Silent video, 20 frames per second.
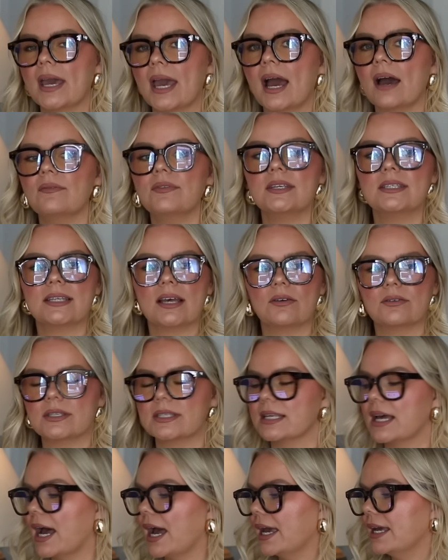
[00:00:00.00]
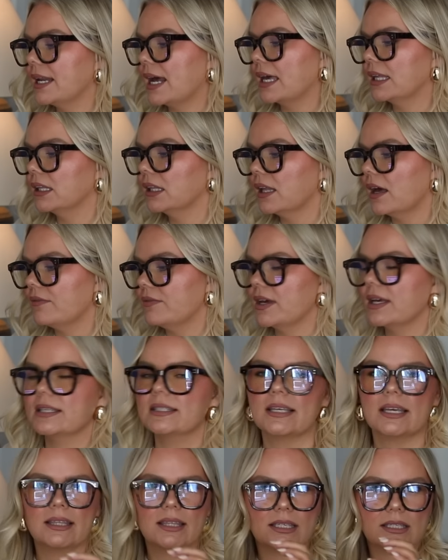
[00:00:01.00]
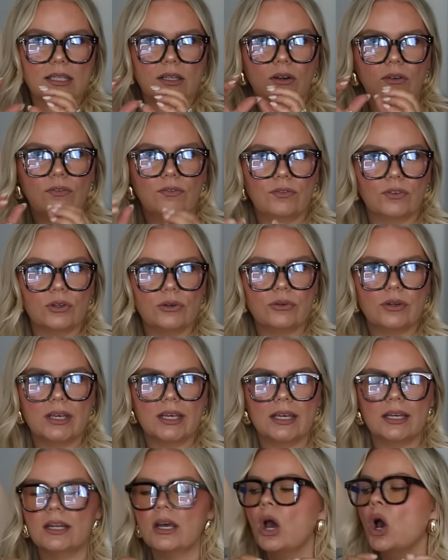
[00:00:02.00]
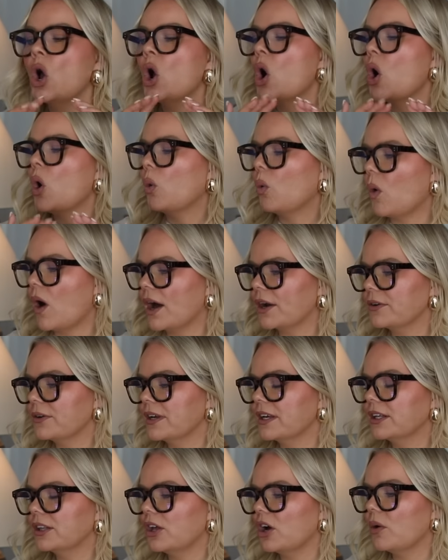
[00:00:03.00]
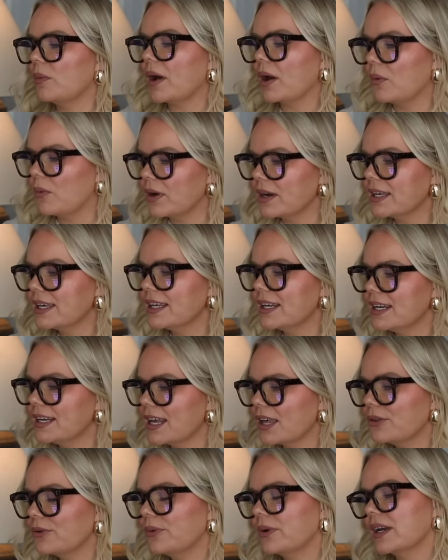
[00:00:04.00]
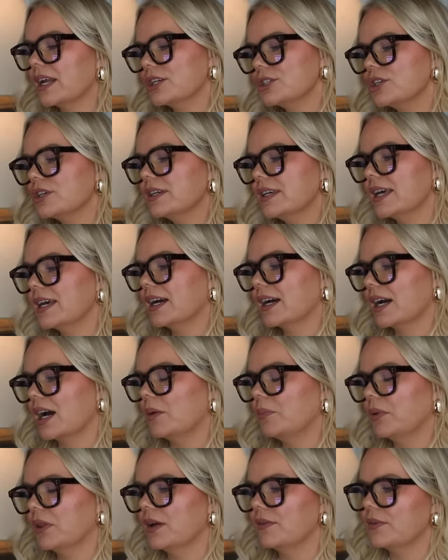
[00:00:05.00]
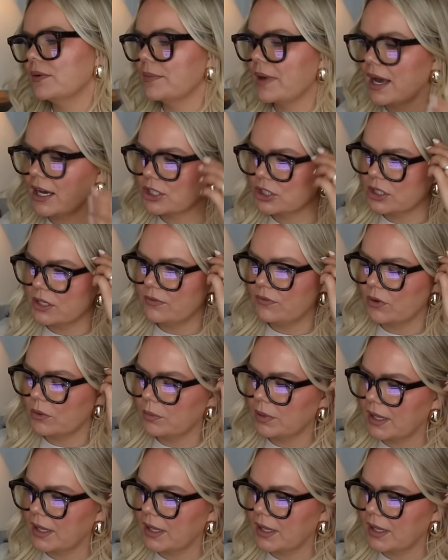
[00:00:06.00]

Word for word: I have this outside. I love it. It's like this little fluted watering globe. I wanna get another one. I should get a couple of them actually for